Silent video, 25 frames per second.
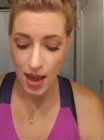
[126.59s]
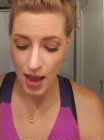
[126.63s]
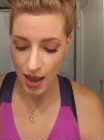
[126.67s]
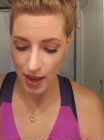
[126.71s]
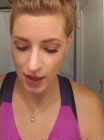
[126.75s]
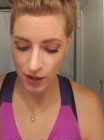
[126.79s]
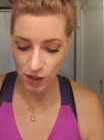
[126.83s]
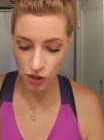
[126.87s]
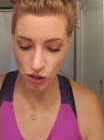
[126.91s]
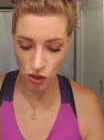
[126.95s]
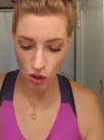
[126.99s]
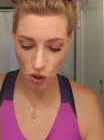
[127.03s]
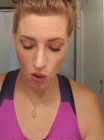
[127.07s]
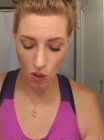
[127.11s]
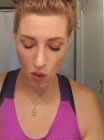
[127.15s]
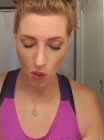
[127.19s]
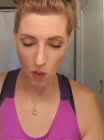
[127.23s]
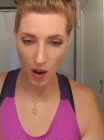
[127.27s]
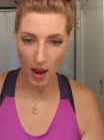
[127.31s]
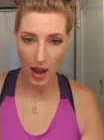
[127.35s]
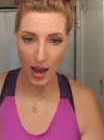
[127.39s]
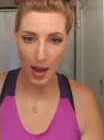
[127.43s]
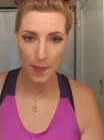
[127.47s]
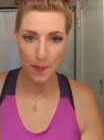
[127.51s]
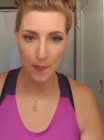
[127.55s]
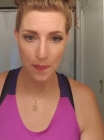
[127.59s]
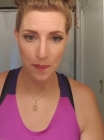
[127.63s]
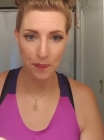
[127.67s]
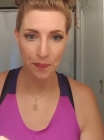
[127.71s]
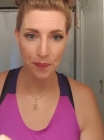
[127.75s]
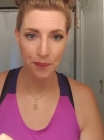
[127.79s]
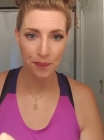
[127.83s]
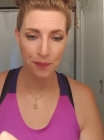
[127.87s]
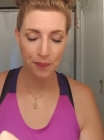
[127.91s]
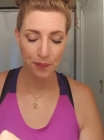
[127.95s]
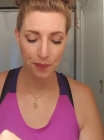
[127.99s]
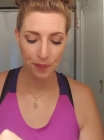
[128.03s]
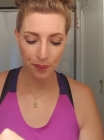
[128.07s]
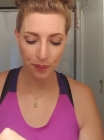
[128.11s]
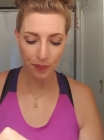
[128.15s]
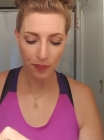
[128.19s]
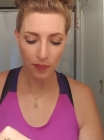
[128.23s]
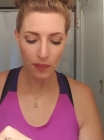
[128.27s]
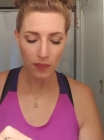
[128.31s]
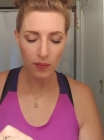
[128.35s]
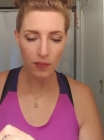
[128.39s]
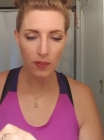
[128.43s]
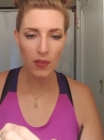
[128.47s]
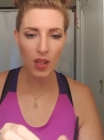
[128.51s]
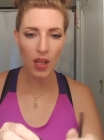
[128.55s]
And so
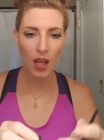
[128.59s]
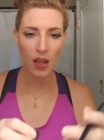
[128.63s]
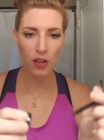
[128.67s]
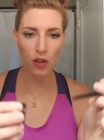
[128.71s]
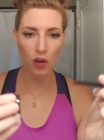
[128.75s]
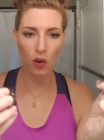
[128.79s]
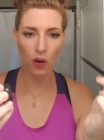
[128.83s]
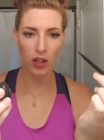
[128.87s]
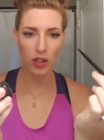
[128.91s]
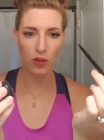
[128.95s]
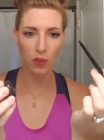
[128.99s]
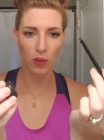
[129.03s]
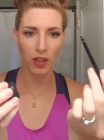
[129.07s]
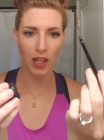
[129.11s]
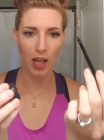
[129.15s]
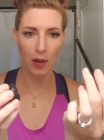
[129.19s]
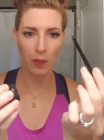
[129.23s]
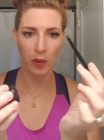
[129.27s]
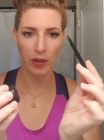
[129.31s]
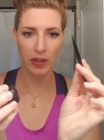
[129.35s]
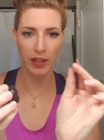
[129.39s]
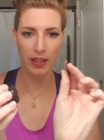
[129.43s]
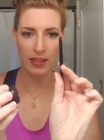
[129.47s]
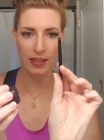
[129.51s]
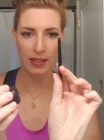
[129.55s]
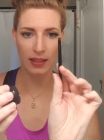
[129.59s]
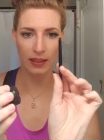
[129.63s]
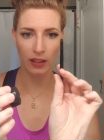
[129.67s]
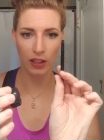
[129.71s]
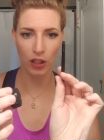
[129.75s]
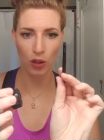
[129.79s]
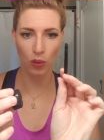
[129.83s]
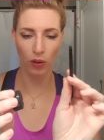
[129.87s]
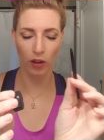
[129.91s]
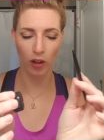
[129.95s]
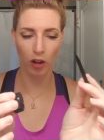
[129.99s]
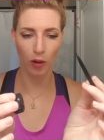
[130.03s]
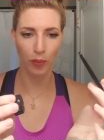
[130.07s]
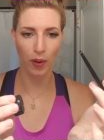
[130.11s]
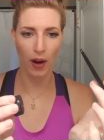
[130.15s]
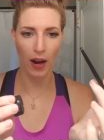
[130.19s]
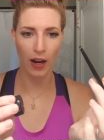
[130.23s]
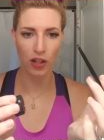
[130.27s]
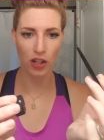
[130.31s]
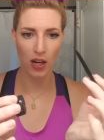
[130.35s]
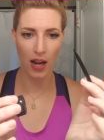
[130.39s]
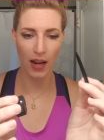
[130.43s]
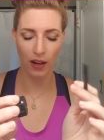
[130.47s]
yours will come with this cute little brush.